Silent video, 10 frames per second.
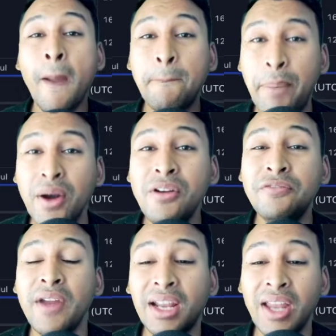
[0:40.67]

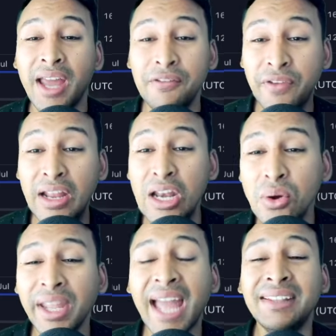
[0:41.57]
perfectly. And if you
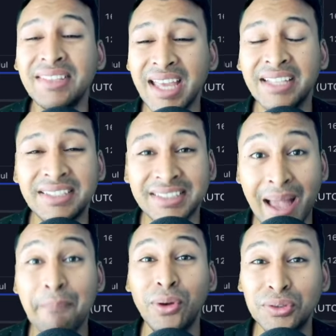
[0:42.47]
look at this
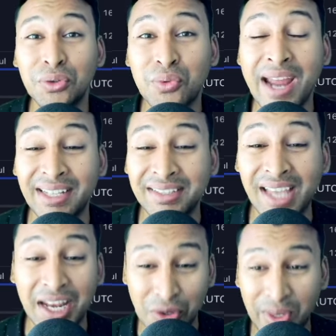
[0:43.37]
example on the right hand
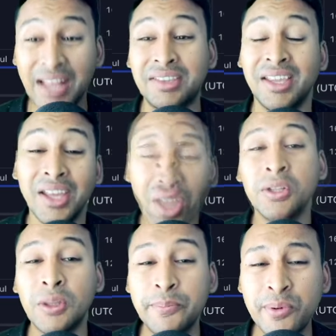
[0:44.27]
side, you can see
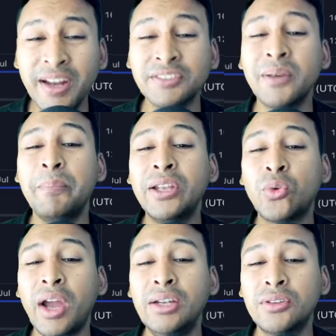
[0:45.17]
the price of
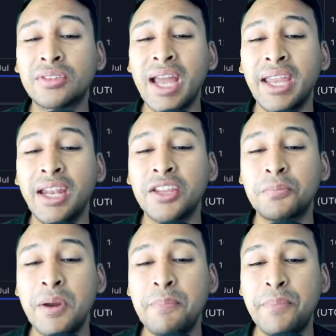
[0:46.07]
Bitcoin looks like it is
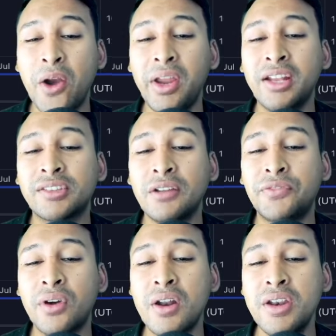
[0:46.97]
preparing itself
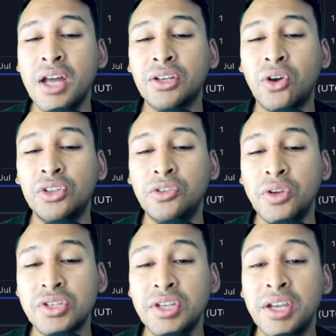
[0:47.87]
for another
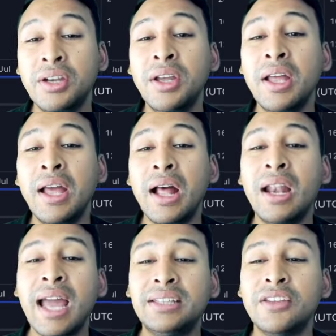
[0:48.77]
continuation here
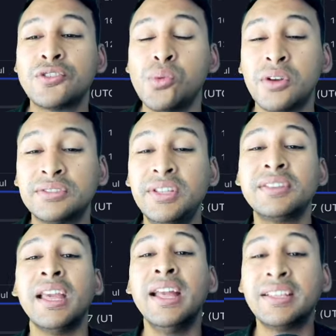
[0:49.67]
like this towards
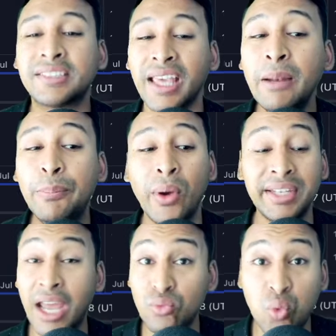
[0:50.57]
this sell point.
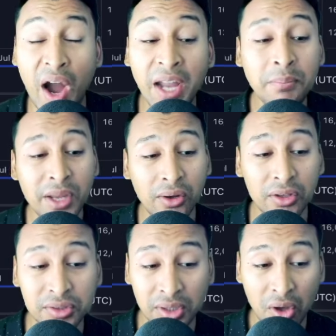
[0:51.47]
And why?
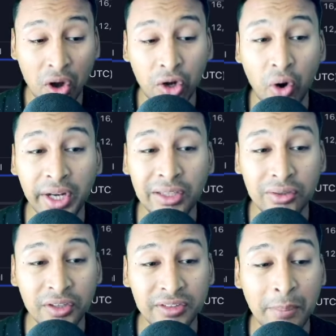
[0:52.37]
Because according to
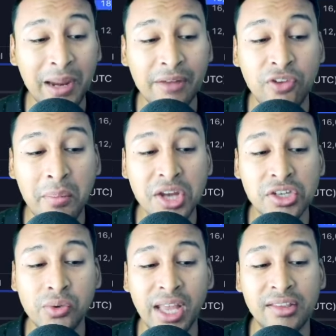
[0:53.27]
this step like formation,
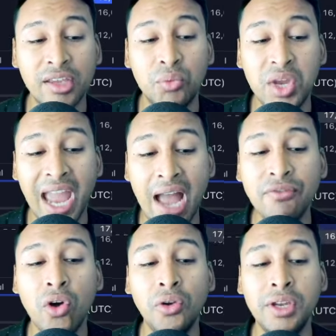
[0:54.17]
you can see we have
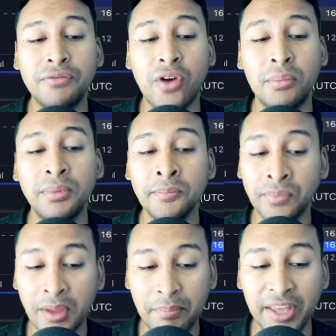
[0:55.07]
already formed
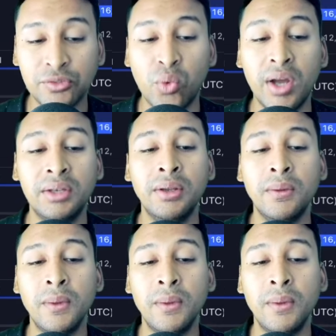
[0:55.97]
base one,